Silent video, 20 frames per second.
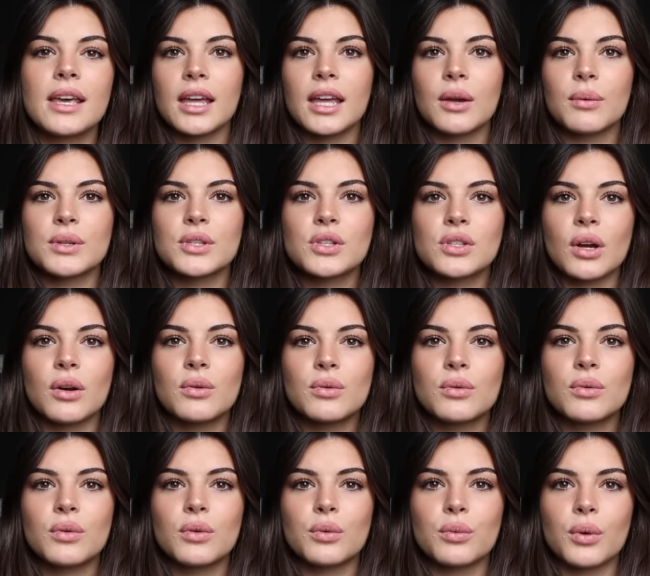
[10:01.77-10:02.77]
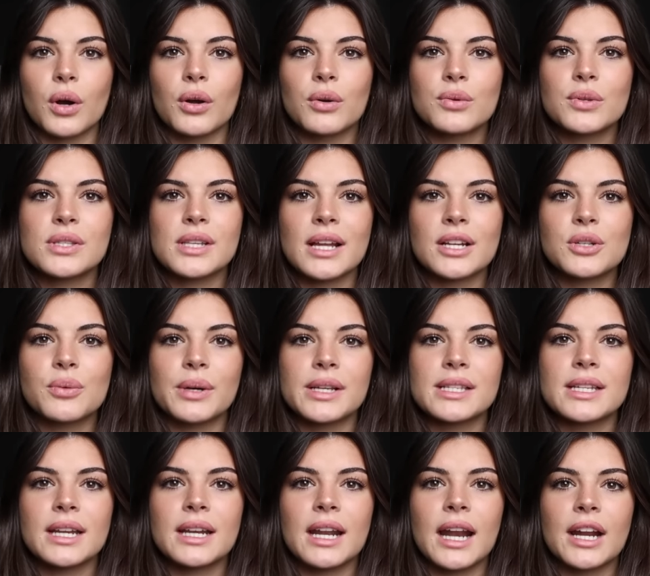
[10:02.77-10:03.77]
it was so gross and
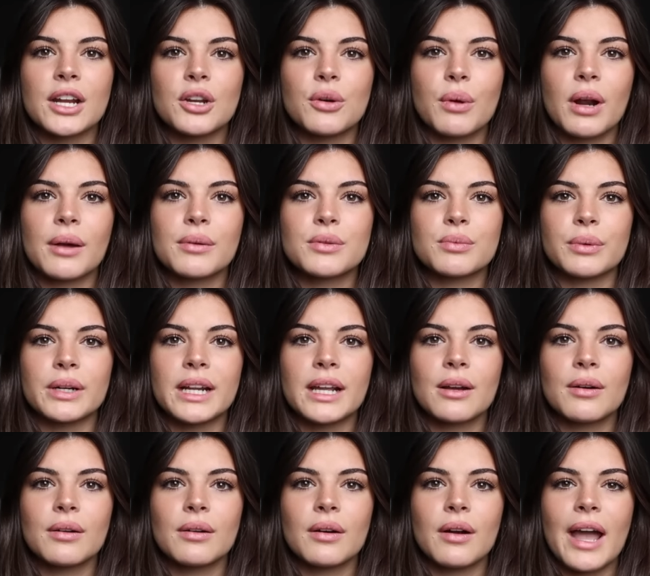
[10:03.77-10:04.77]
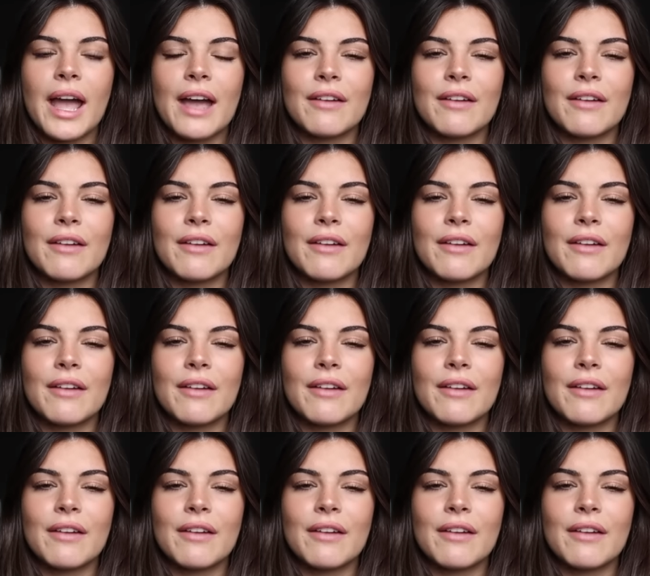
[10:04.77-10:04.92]
twisted and I knew what I was reading.